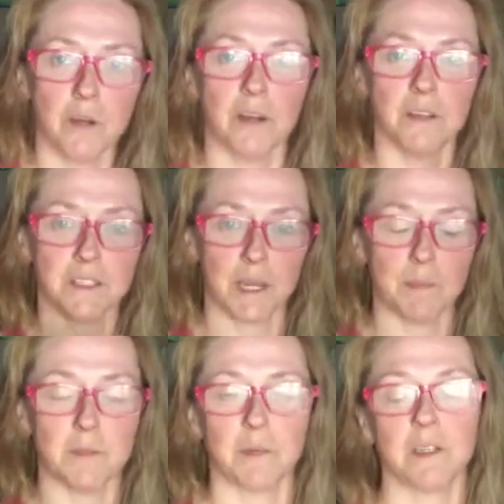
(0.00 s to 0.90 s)
all this
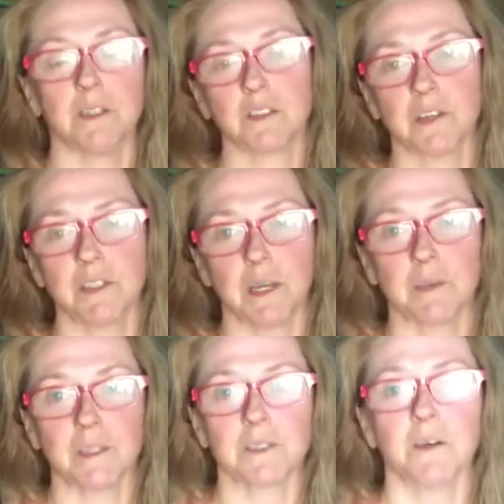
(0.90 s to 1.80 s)
happened, but it's great
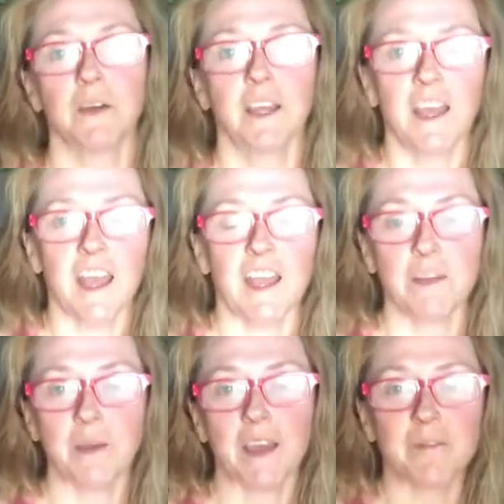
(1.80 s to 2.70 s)
timing. So
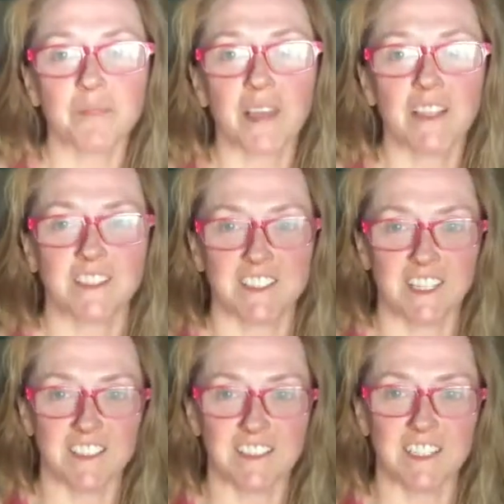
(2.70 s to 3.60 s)
anyway, it's
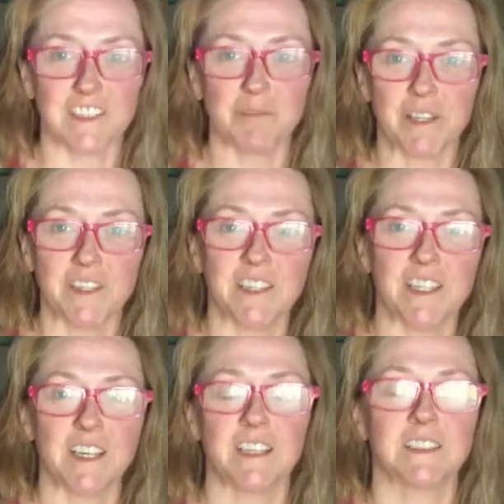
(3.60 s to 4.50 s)
nice to bring you
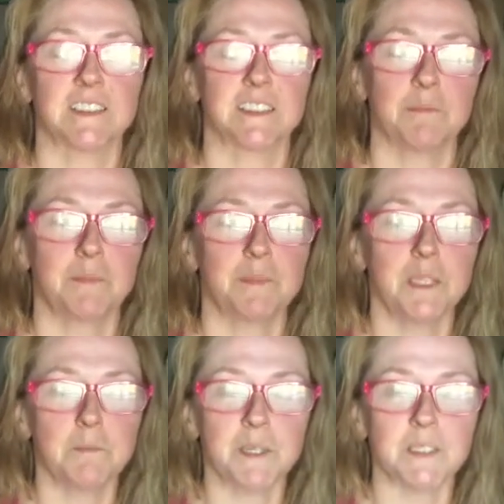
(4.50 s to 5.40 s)
these
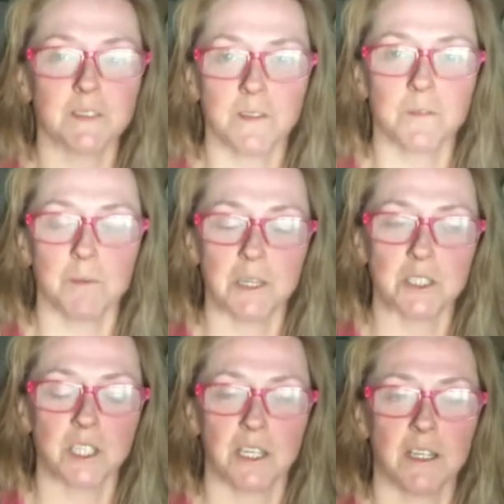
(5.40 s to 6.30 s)
tidbits of
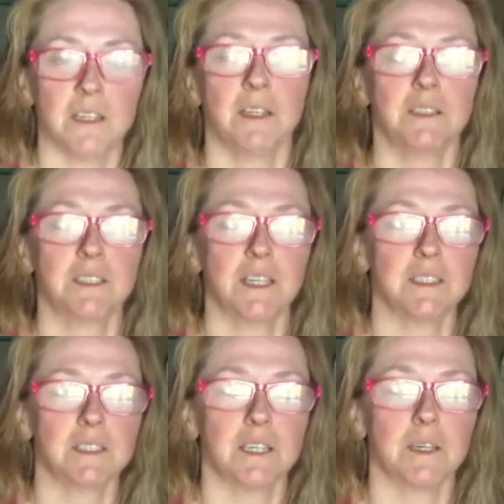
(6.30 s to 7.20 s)
information, and it's
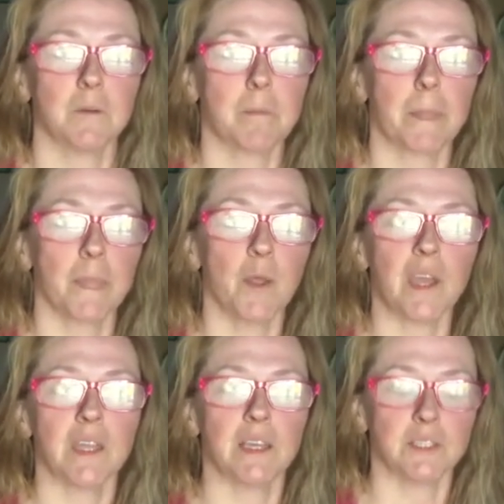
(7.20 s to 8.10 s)
nice to look
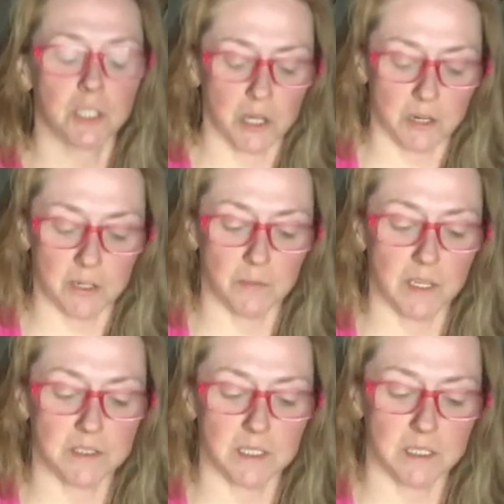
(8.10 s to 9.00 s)
at nature and
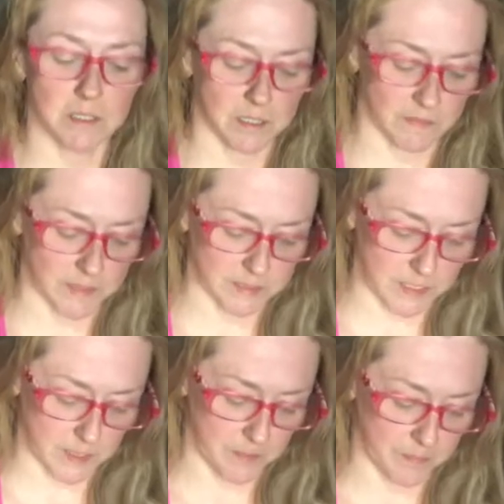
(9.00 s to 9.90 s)
ways to give us
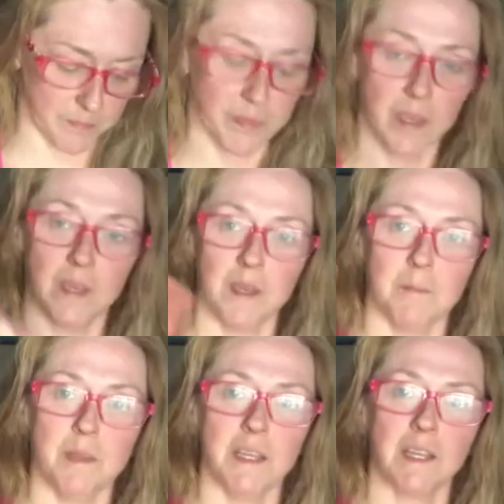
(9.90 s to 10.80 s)
some
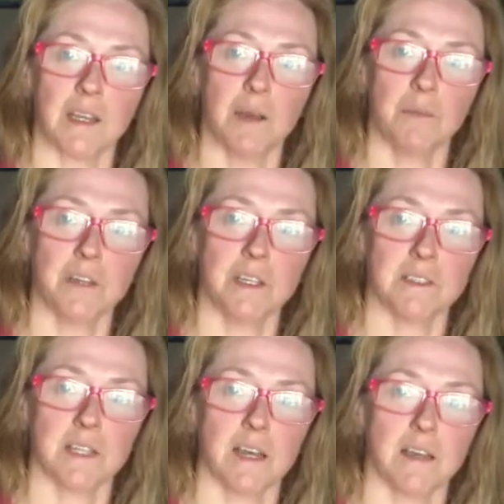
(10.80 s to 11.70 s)
meaning. And how pretty
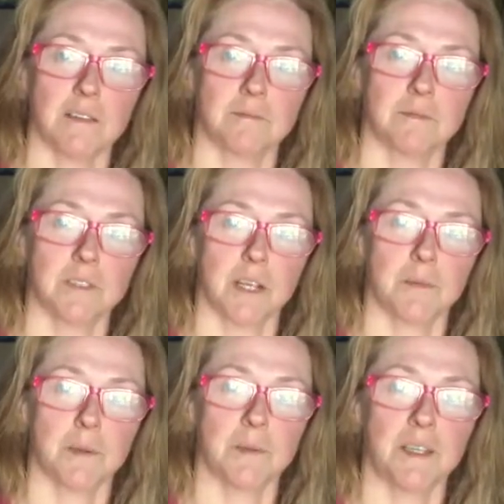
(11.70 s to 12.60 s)
is that? Sorry
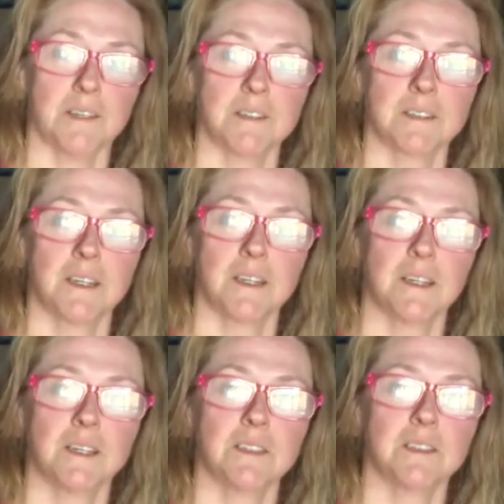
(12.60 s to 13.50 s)
about my nails.
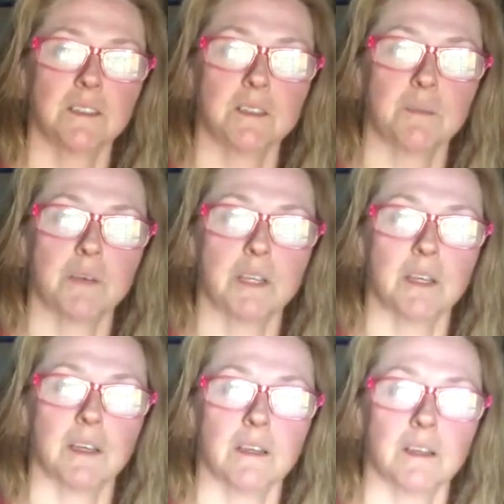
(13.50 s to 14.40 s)
Just such a pretty